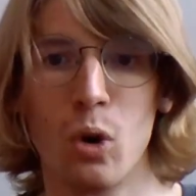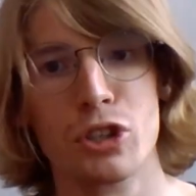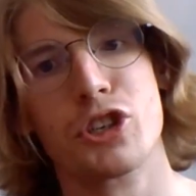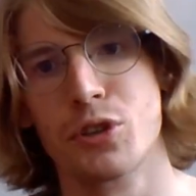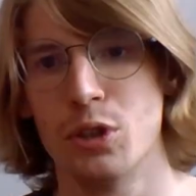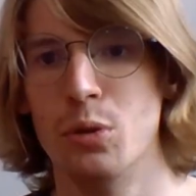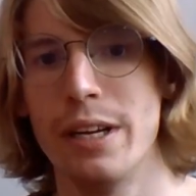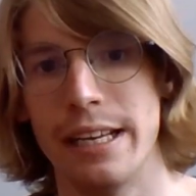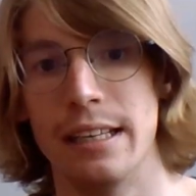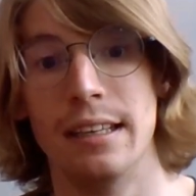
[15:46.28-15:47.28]
holds true
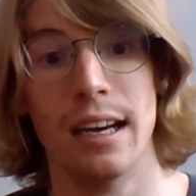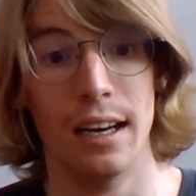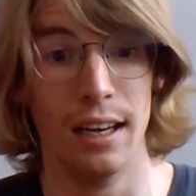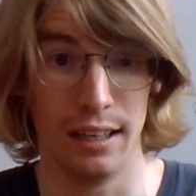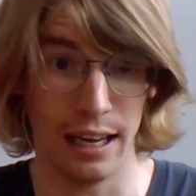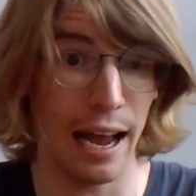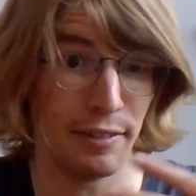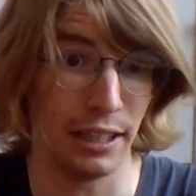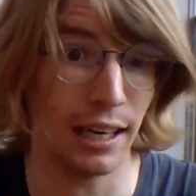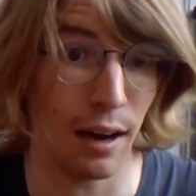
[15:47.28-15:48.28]
in
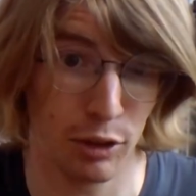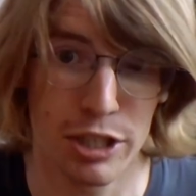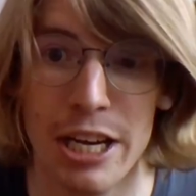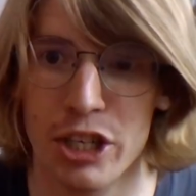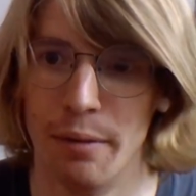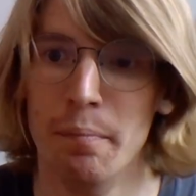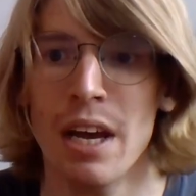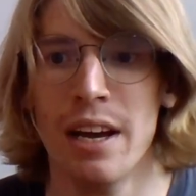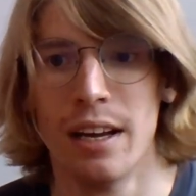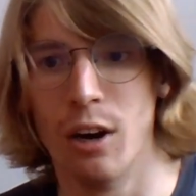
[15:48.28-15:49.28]
having conversation.
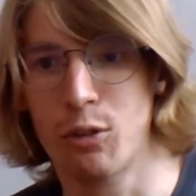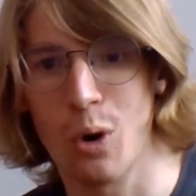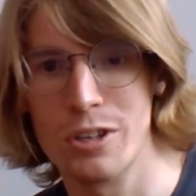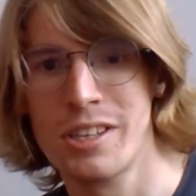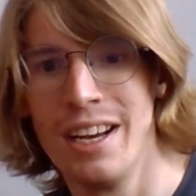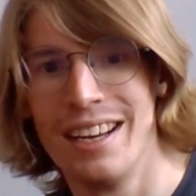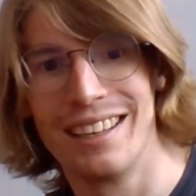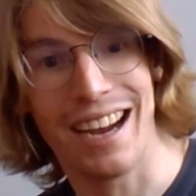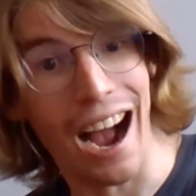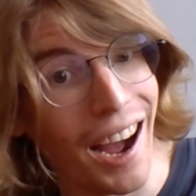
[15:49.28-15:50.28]
Of course,
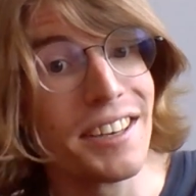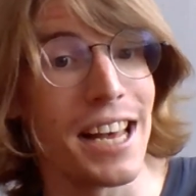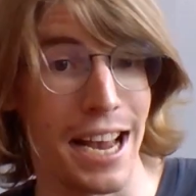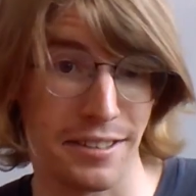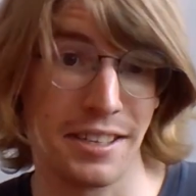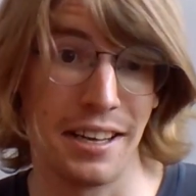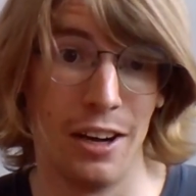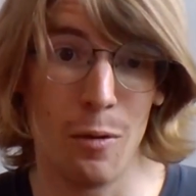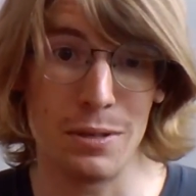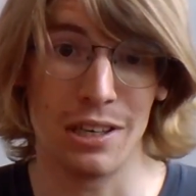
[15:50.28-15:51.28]
context can
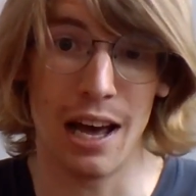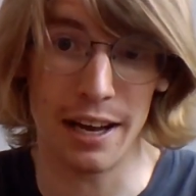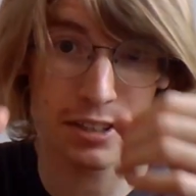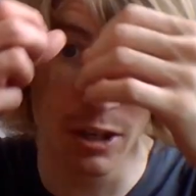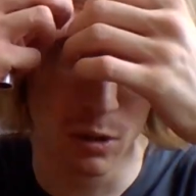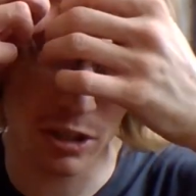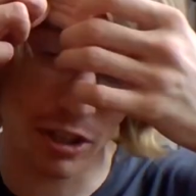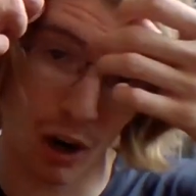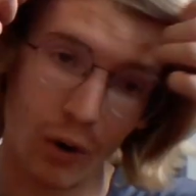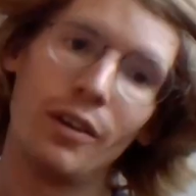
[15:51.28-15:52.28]
help us a lot too.
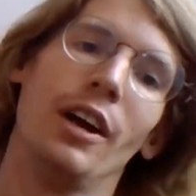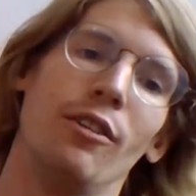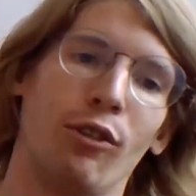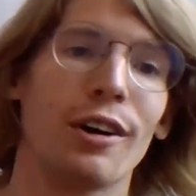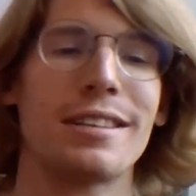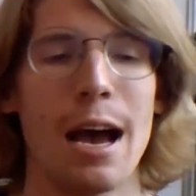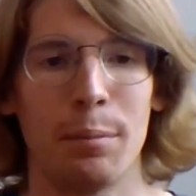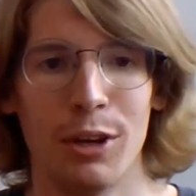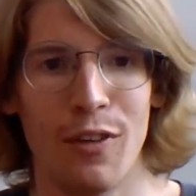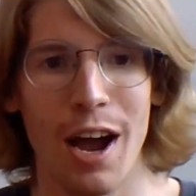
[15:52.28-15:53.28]
So, for
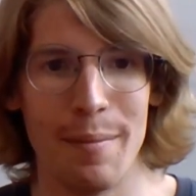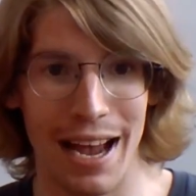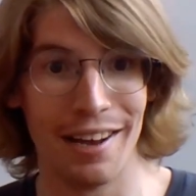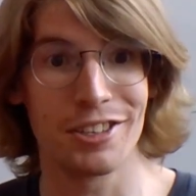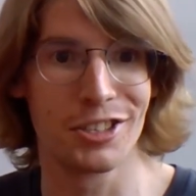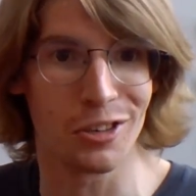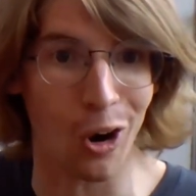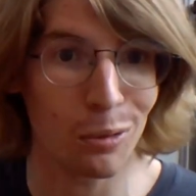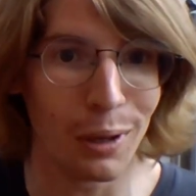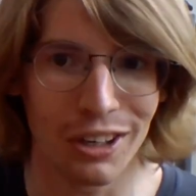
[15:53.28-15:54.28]
example, if I'm at
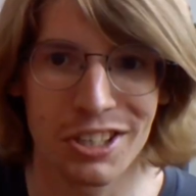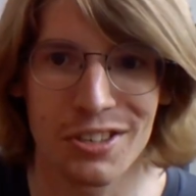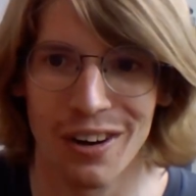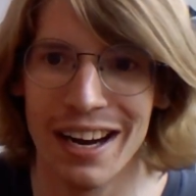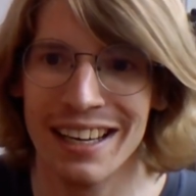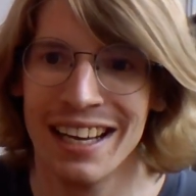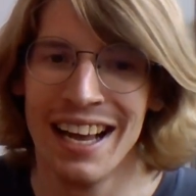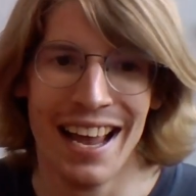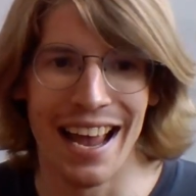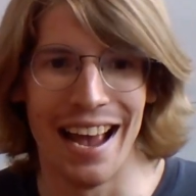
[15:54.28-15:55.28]
Starbucks, right,
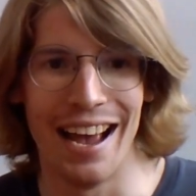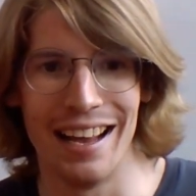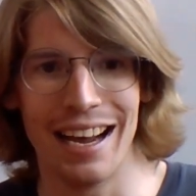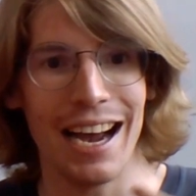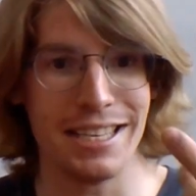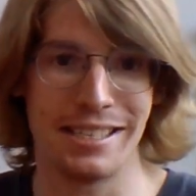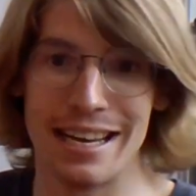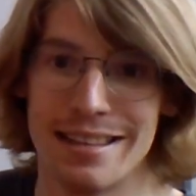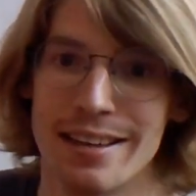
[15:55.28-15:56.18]
and I say